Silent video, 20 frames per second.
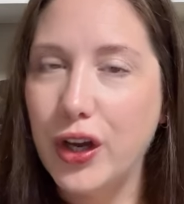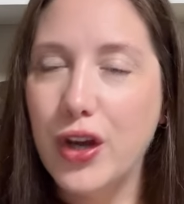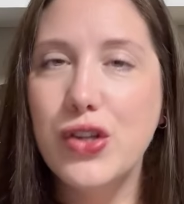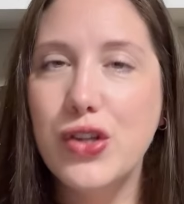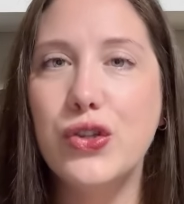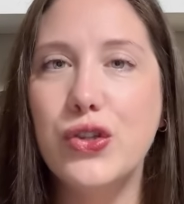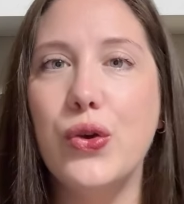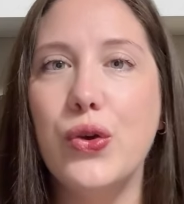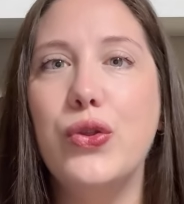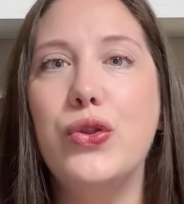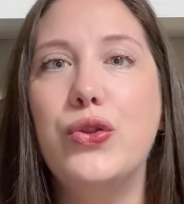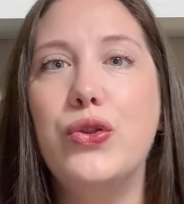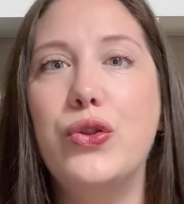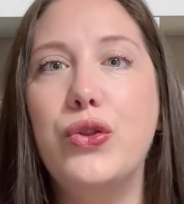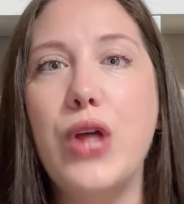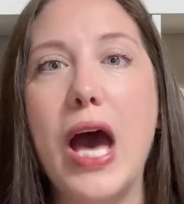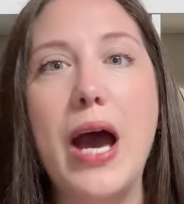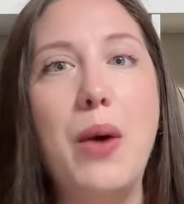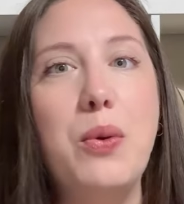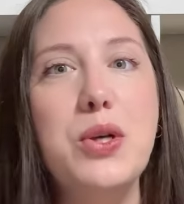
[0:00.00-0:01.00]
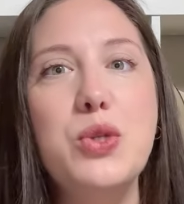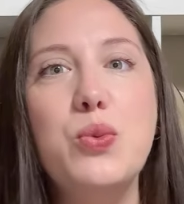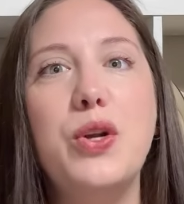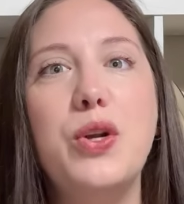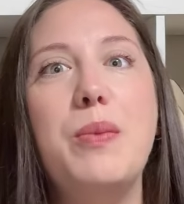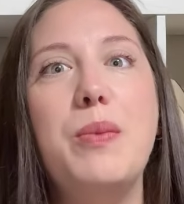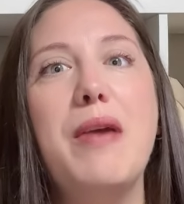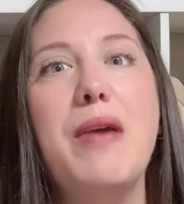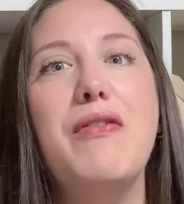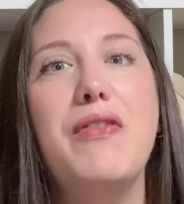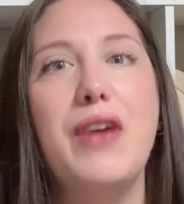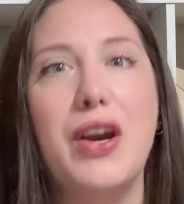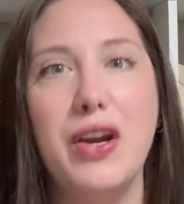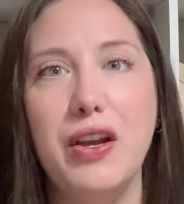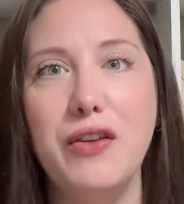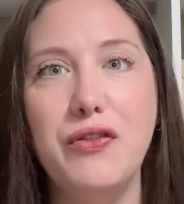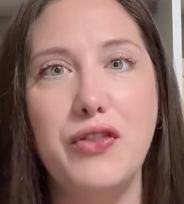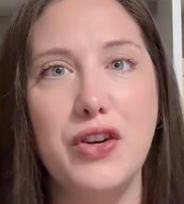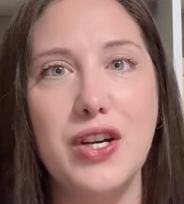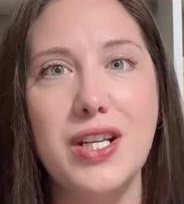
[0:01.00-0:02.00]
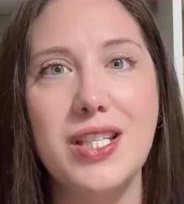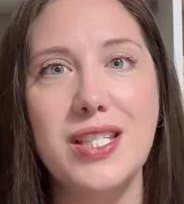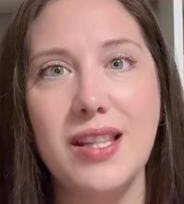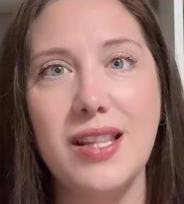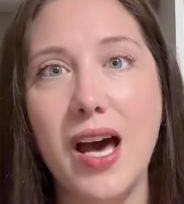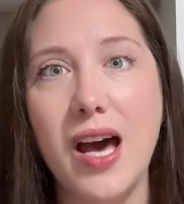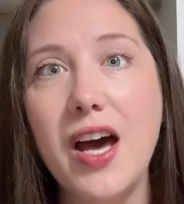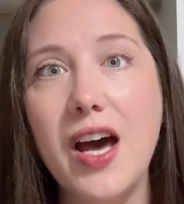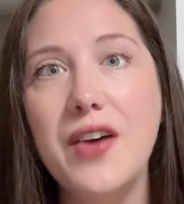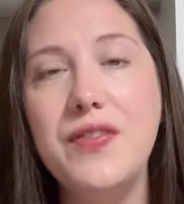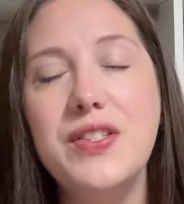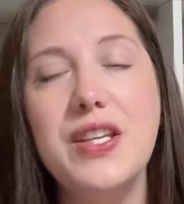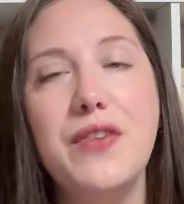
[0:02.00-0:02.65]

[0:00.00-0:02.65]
So that was one of my very first loves.